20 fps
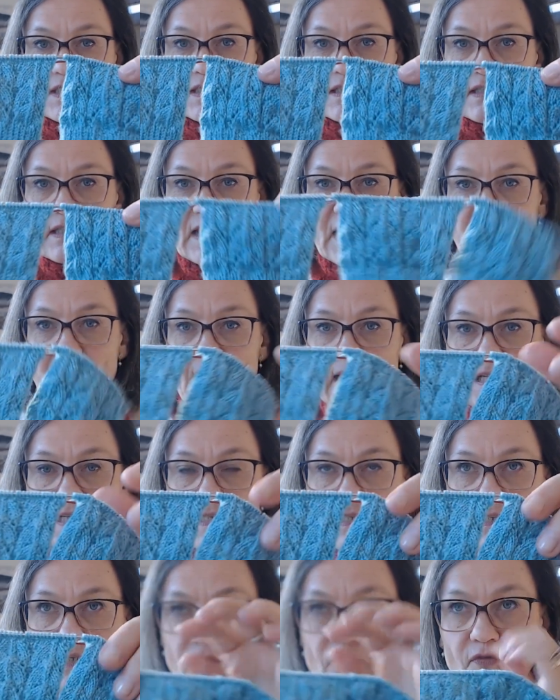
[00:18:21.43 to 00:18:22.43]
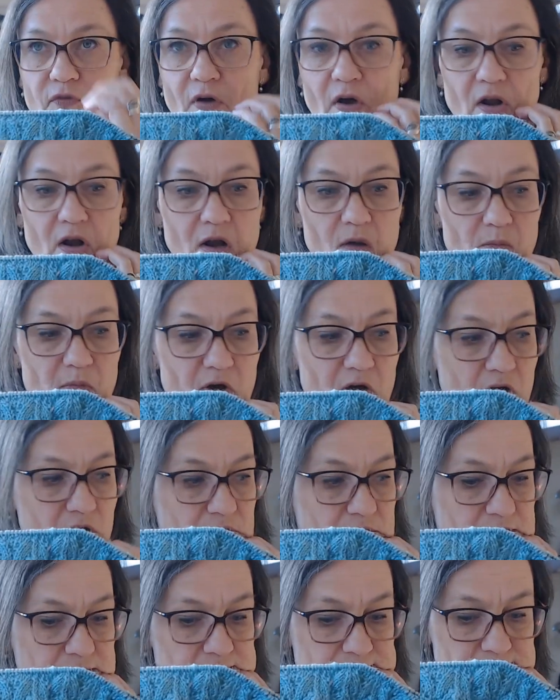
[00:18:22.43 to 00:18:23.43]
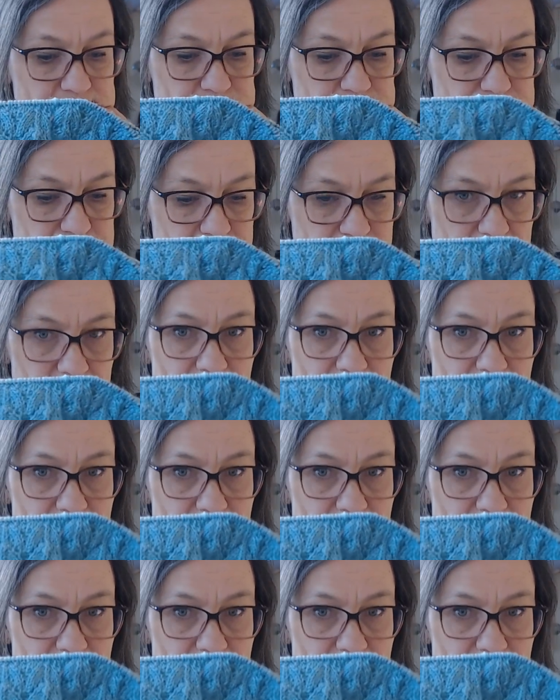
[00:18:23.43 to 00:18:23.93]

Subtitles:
that Volmer Knits has